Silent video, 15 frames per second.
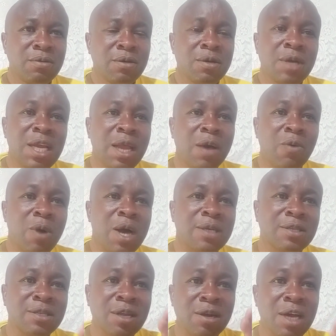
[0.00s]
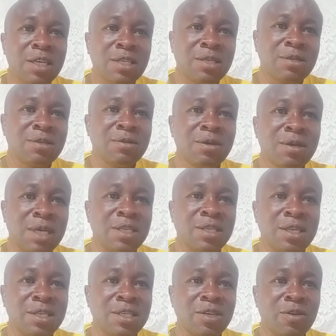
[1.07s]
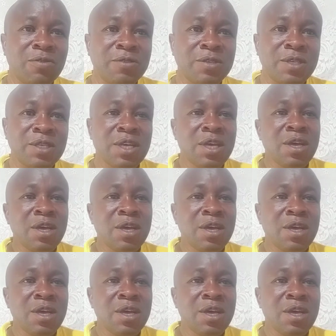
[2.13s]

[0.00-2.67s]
Raila wants the right candidate in office.